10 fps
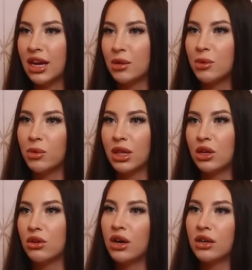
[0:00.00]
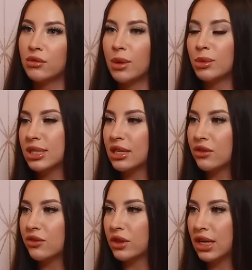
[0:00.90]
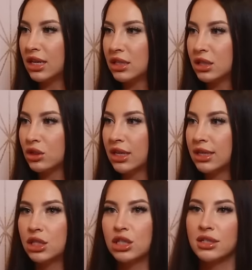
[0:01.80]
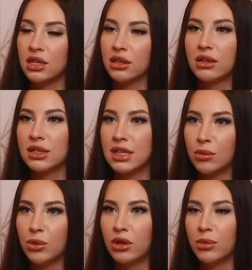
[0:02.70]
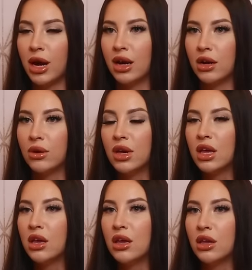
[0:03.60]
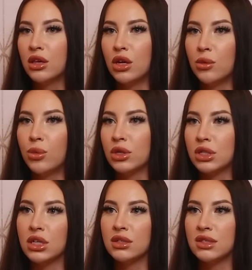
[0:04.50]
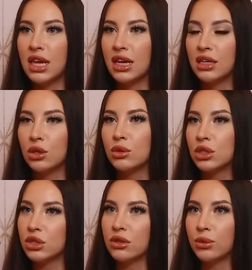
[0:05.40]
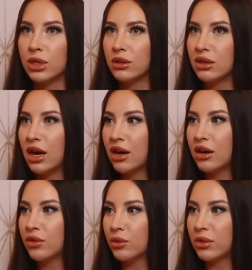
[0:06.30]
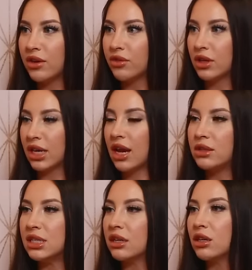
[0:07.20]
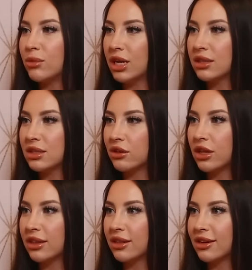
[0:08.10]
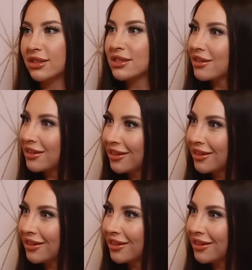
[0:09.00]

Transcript: I had people being like, you're not a good representative for the industry. It's just another example about how, you know, porn stars can't, don't deserve real love and whatever. Like, how dare you make us look like this?